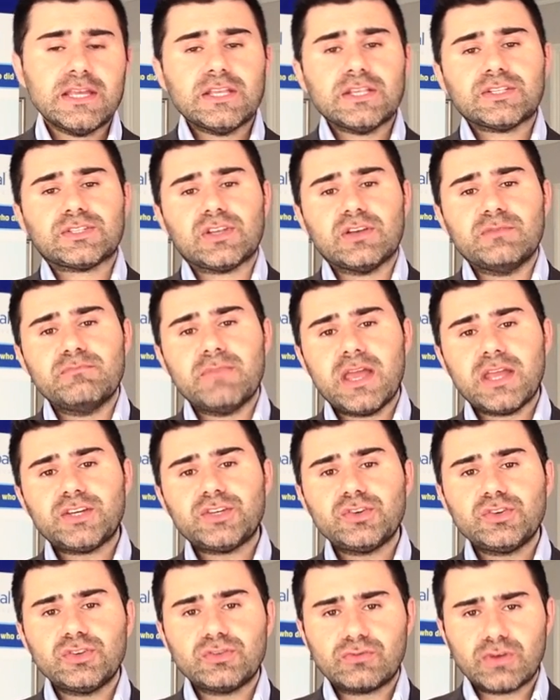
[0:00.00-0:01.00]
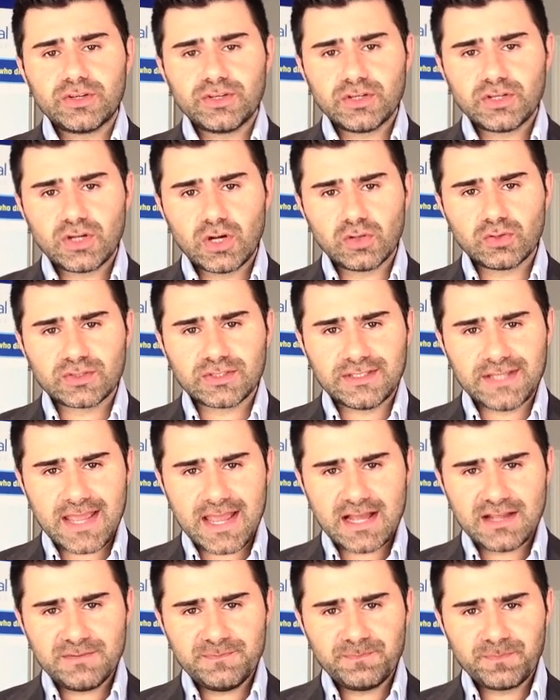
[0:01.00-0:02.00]
So make sure you write your goals
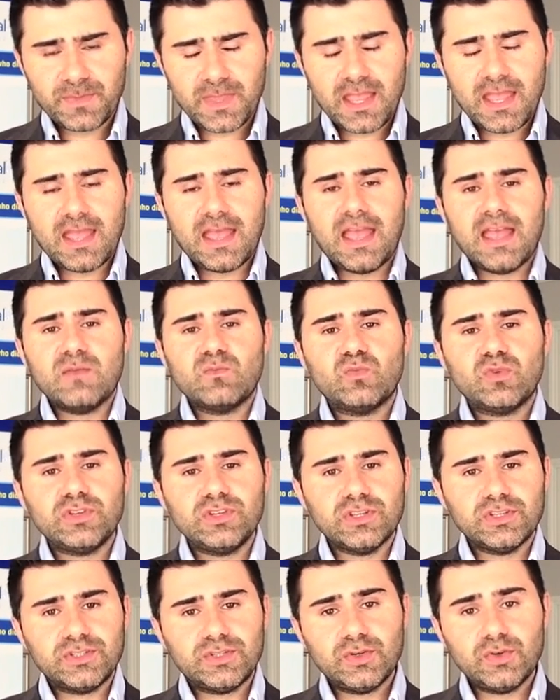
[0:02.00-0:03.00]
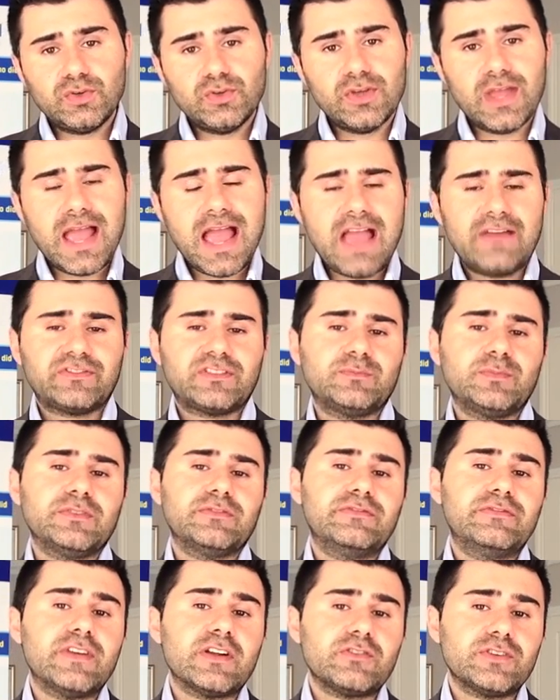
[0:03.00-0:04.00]
down, and when you do, you have to be
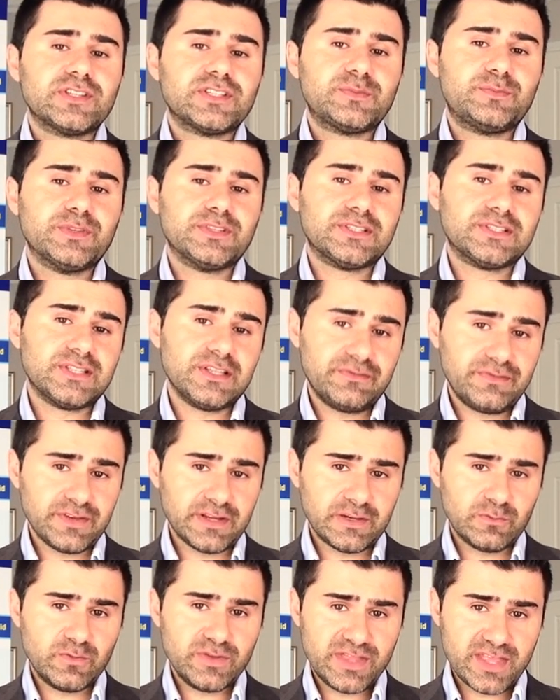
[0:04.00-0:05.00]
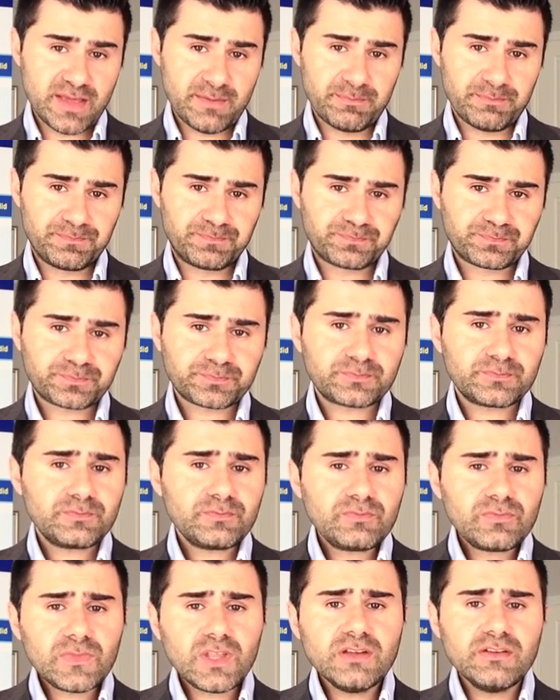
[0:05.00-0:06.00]
very specific with them.
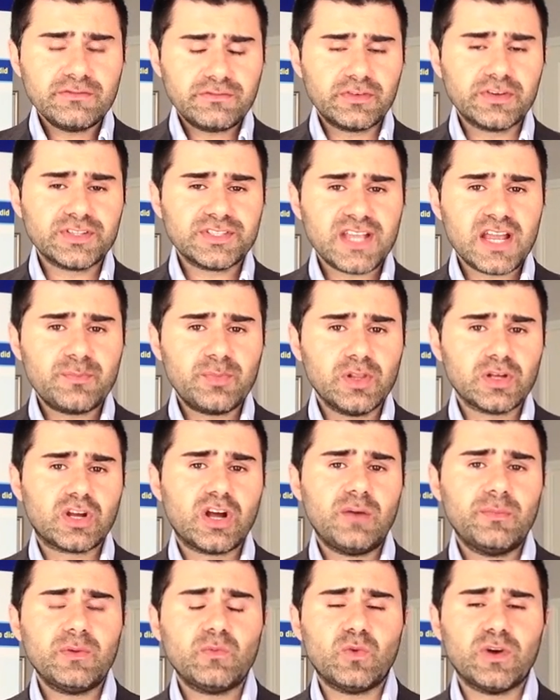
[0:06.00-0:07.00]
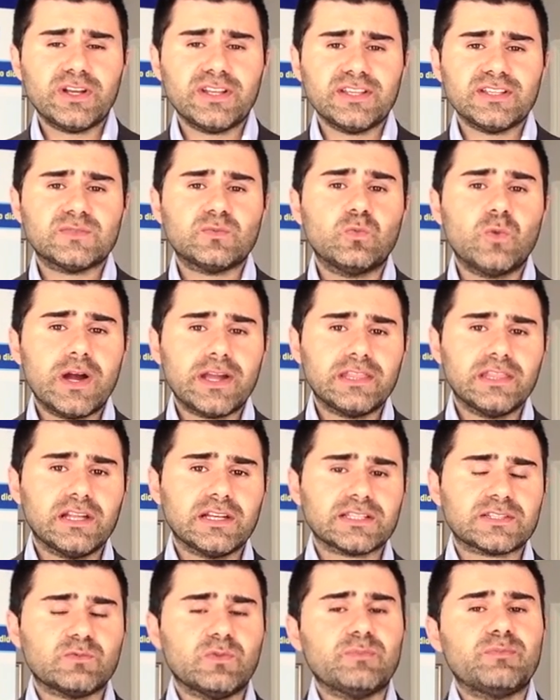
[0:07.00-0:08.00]
For example, a common one is weight
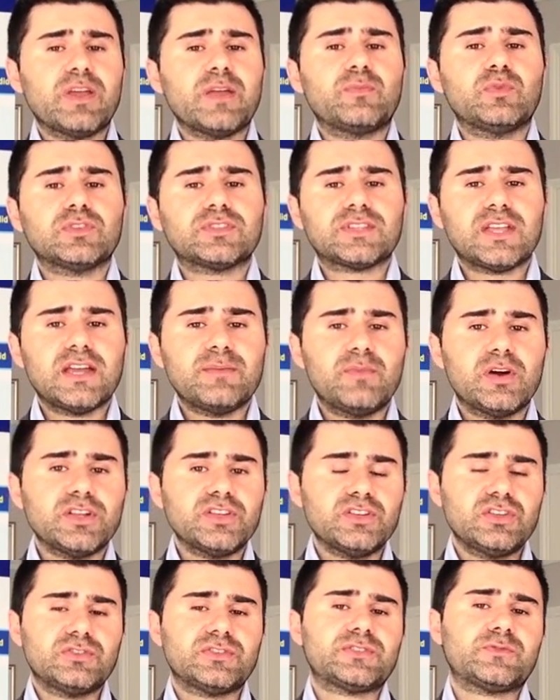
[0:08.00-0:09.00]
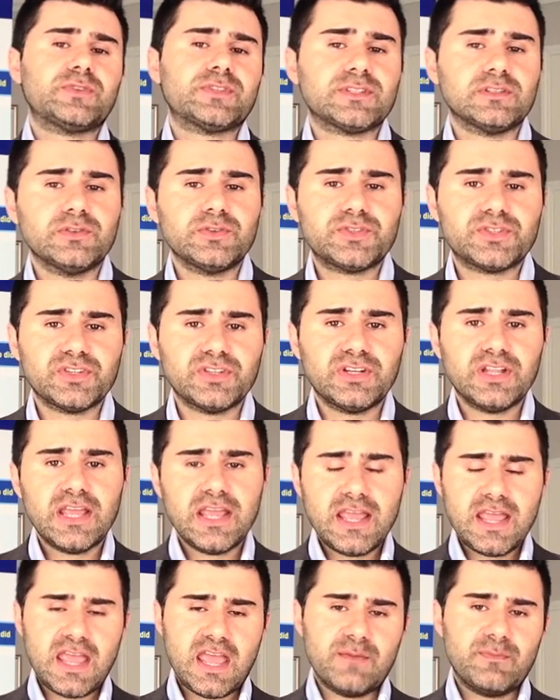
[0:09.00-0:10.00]
loss. When people say my New Year's resolution
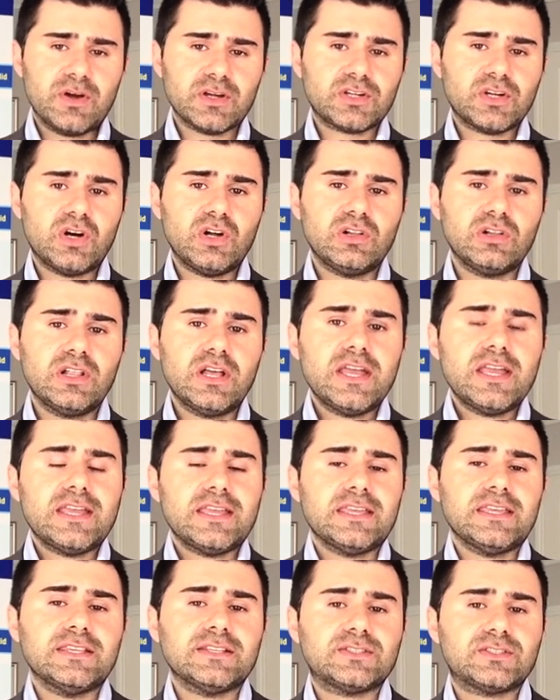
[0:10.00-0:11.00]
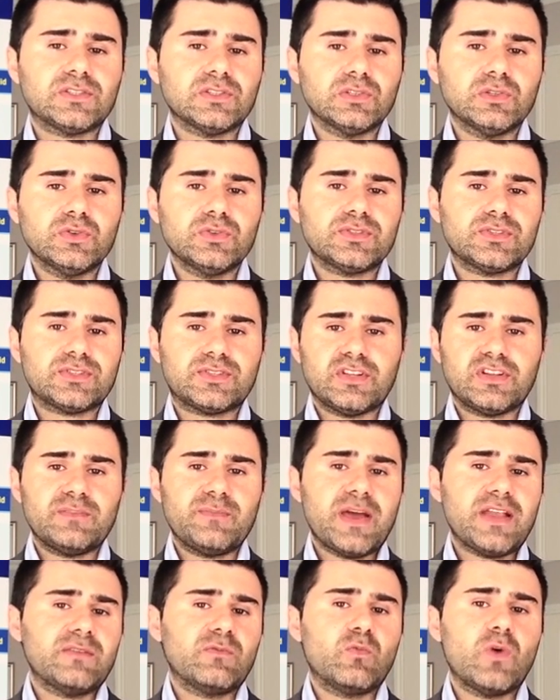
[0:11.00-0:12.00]
and my goal is to lose a certain
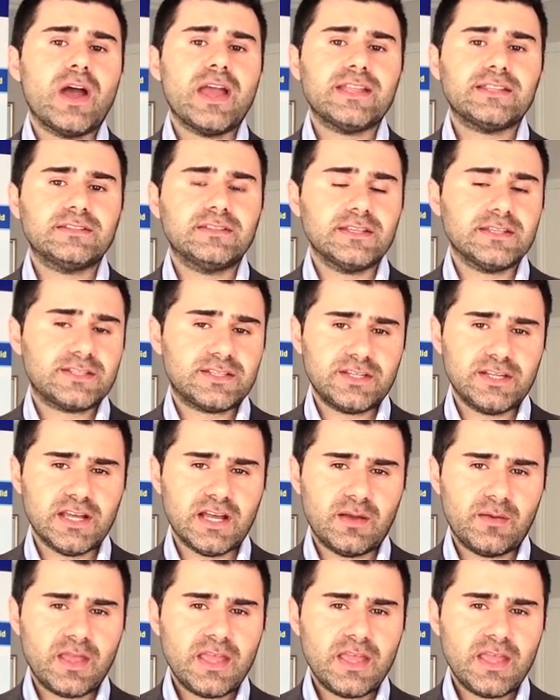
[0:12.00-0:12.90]
amount of weight this year,